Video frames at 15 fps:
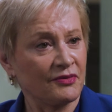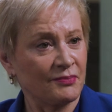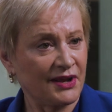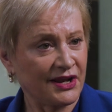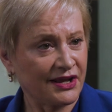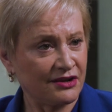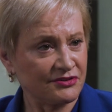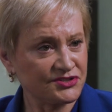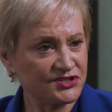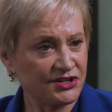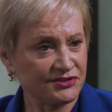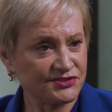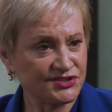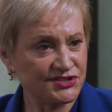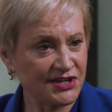Medicare
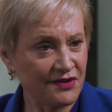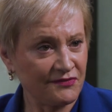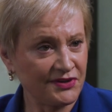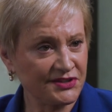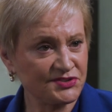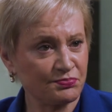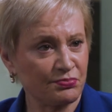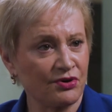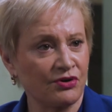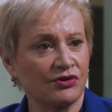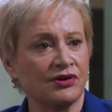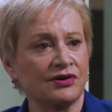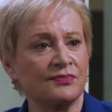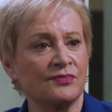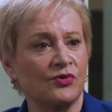Shared Savings
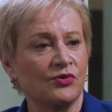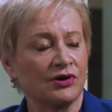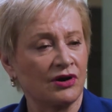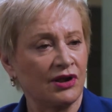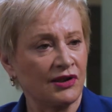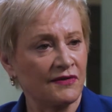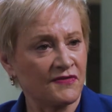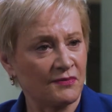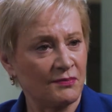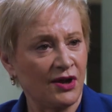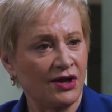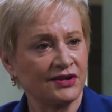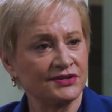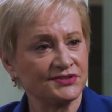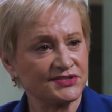Program, or all of the
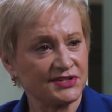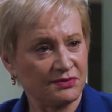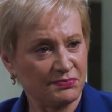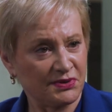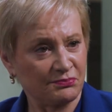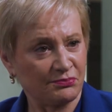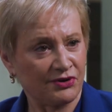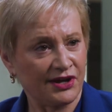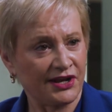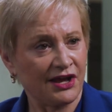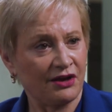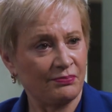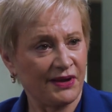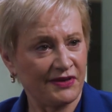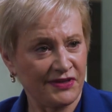models that have been brought
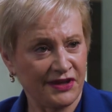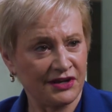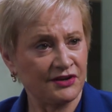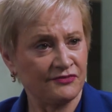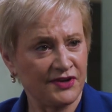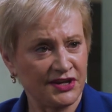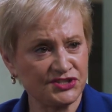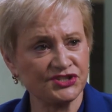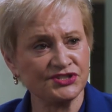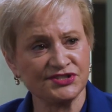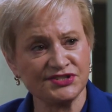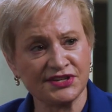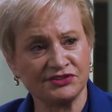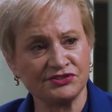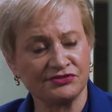out by the Innovation
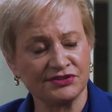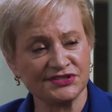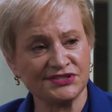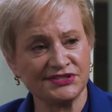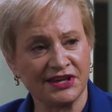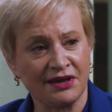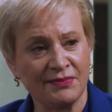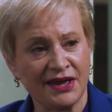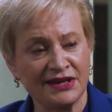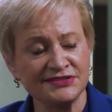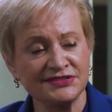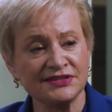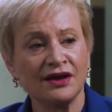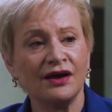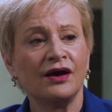Center at
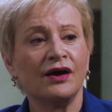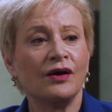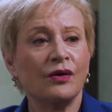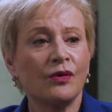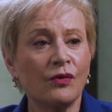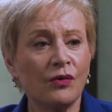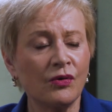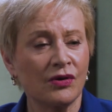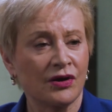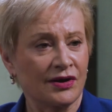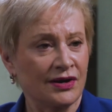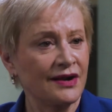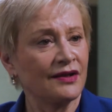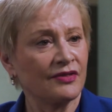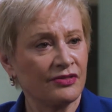CMS,
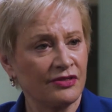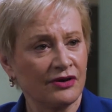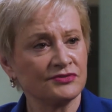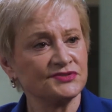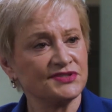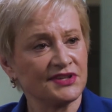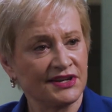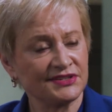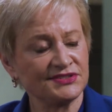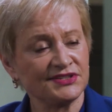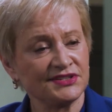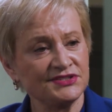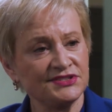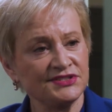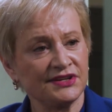or those that
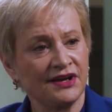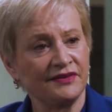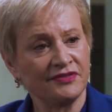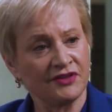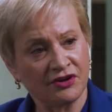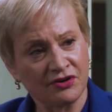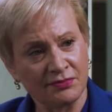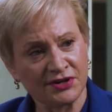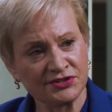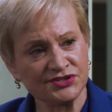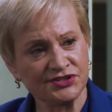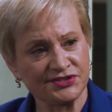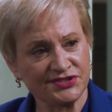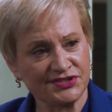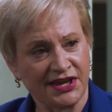exist in the
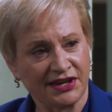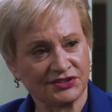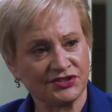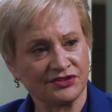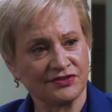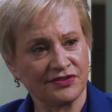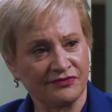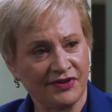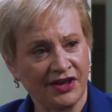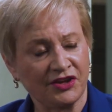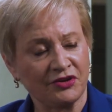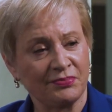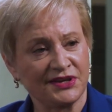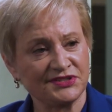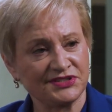commercial sector, the
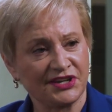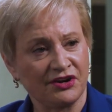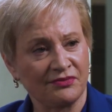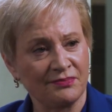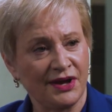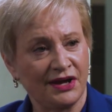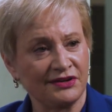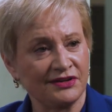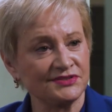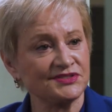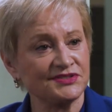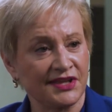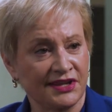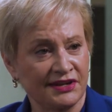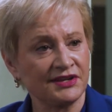value-based care models
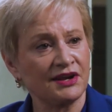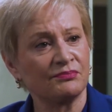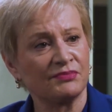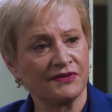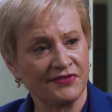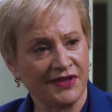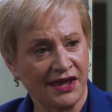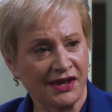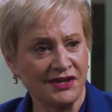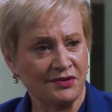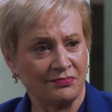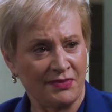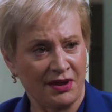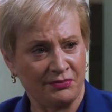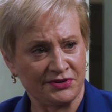that a number of the
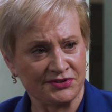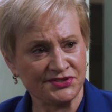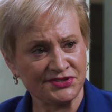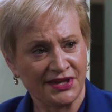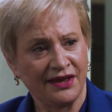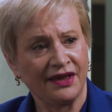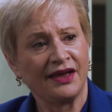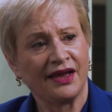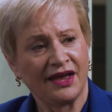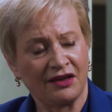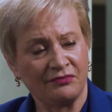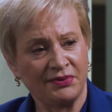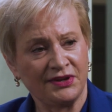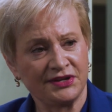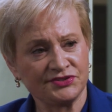AHIP members
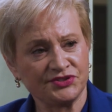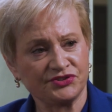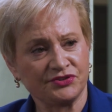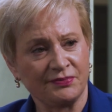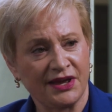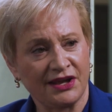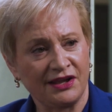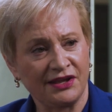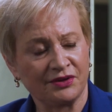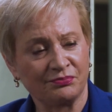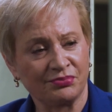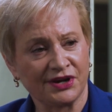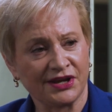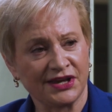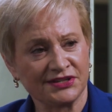have been instrumental in
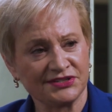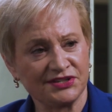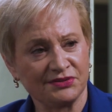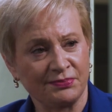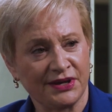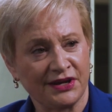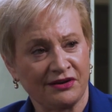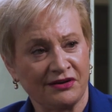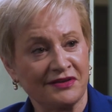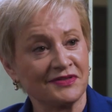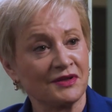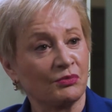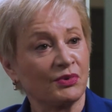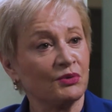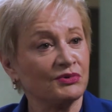bringing to bear, and
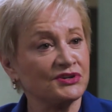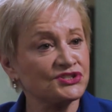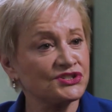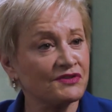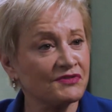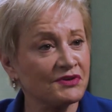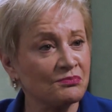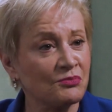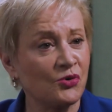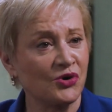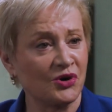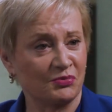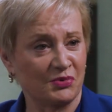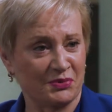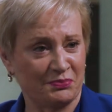that we wish even more were